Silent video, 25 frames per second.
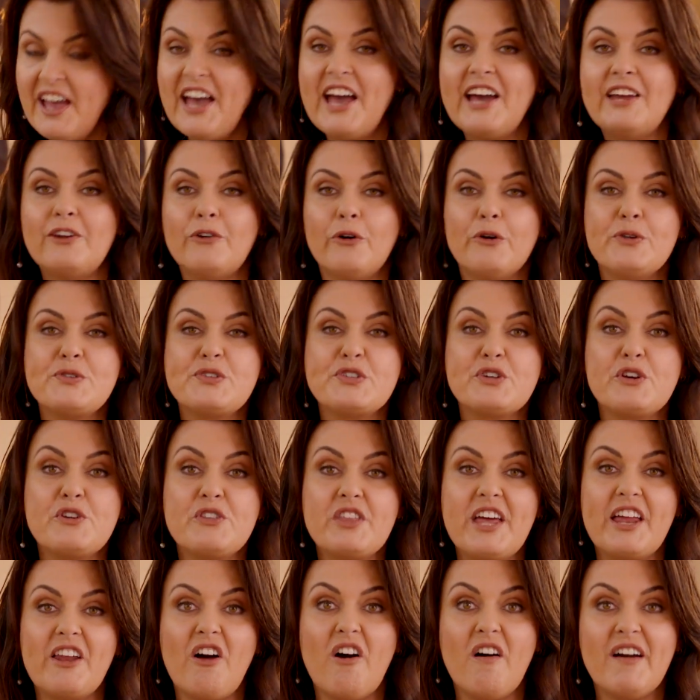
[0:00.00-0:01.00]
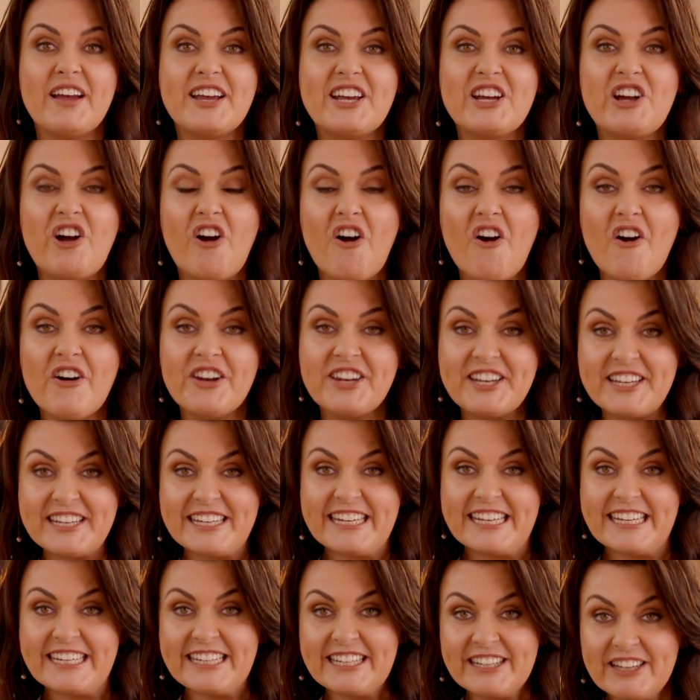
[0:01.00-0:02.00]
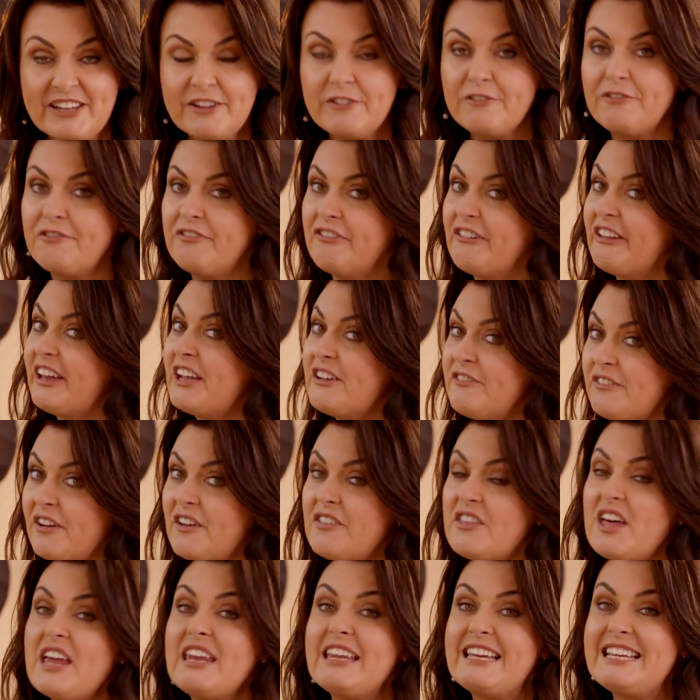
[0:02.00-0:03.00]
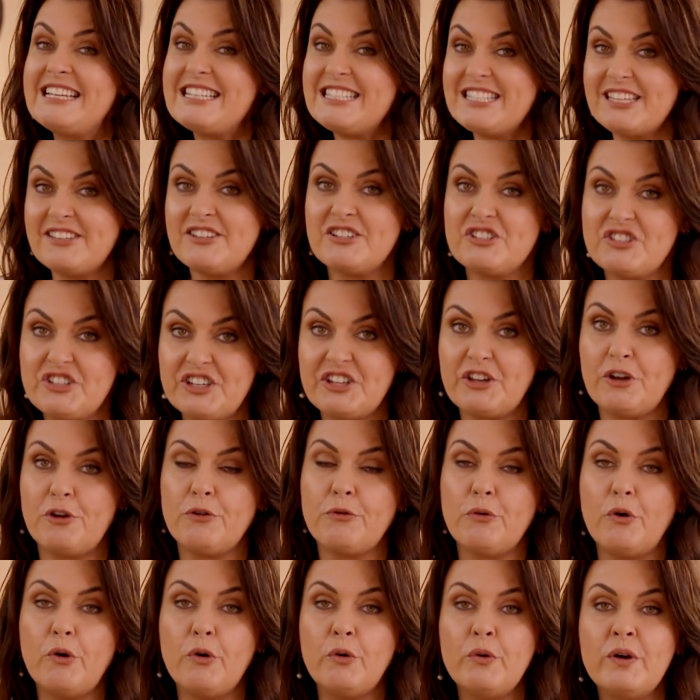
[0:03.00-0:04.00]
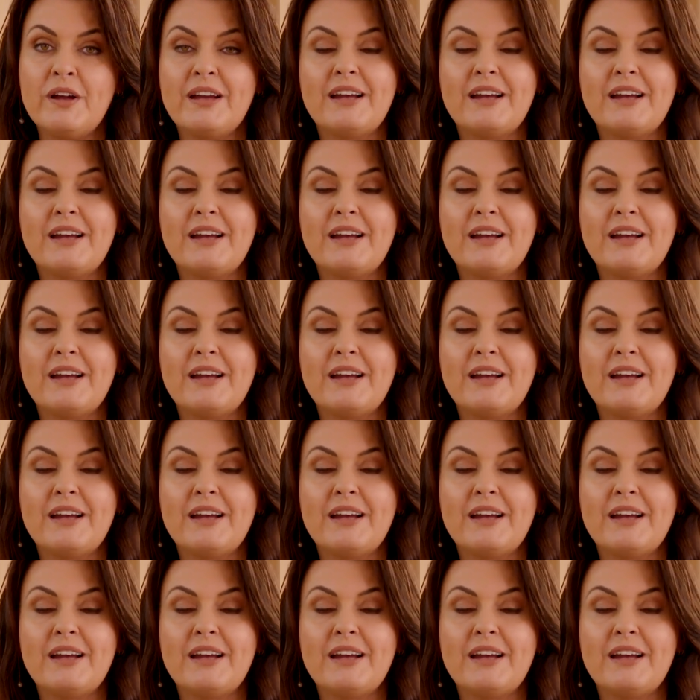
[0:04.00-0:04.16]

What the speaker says: and also that iconic flavour that is in a Chicko Roll.